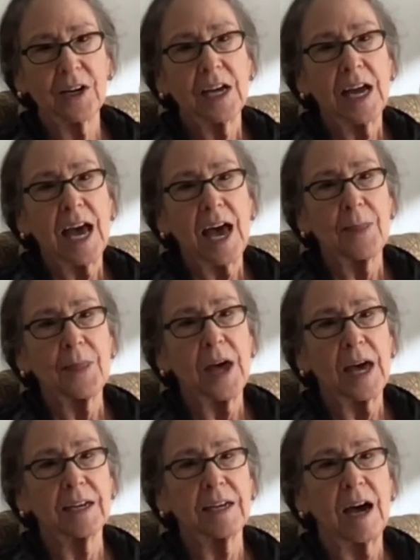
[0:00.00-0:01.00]
and
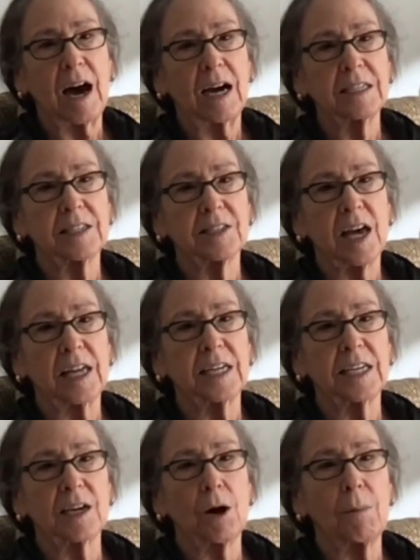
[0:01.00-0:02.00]
then I decided
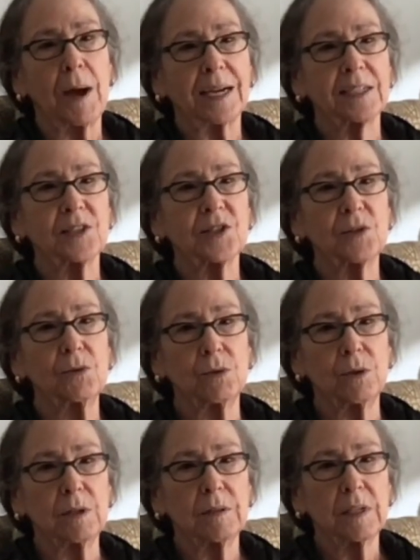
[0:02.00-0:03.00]
to go back to
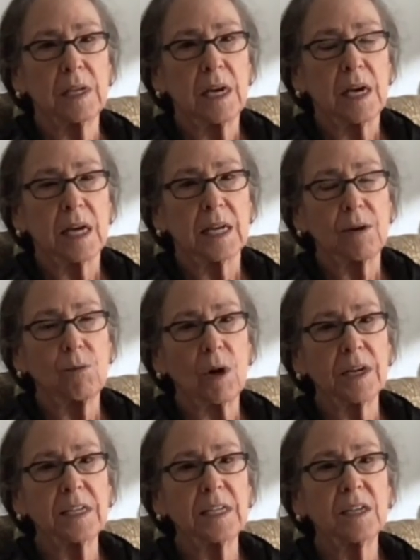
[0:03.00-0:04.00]
school. And I
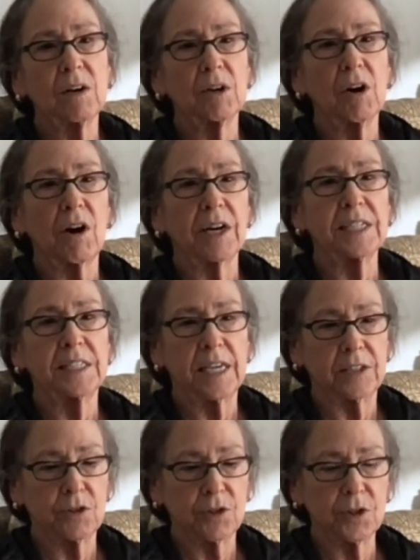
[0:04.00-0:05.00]
wanted to go to
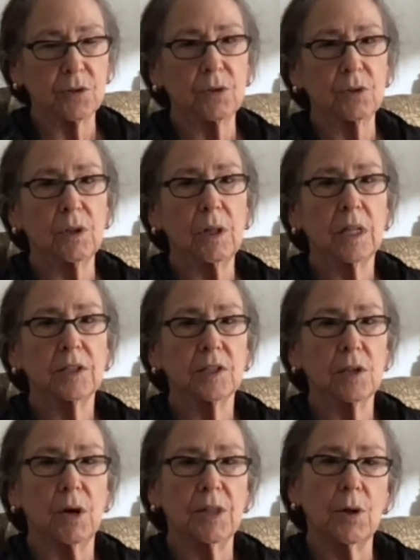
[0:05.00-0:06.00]
architecture school,
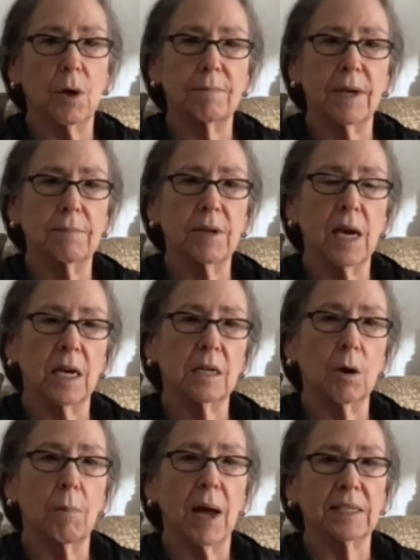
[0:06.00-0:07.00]
so I thought maybe I'd
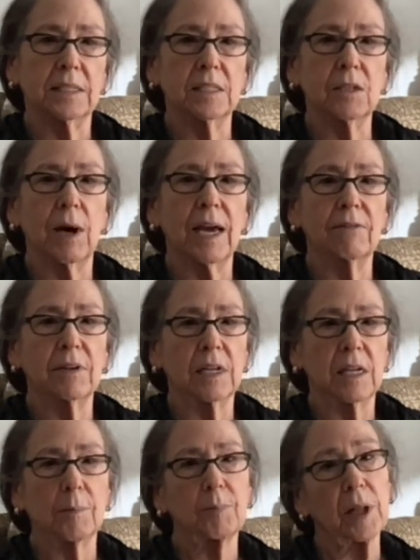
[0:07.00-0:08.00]
go back to New Haven
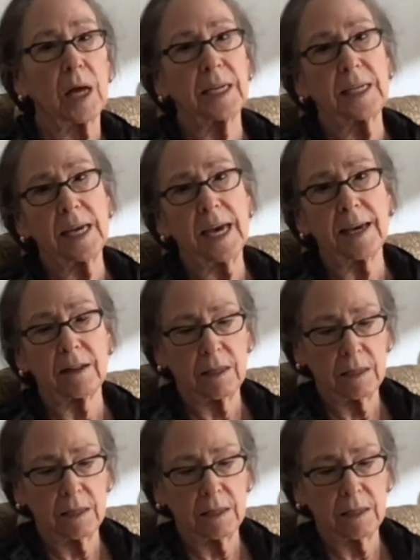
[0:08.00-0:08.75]
and apply to Yale.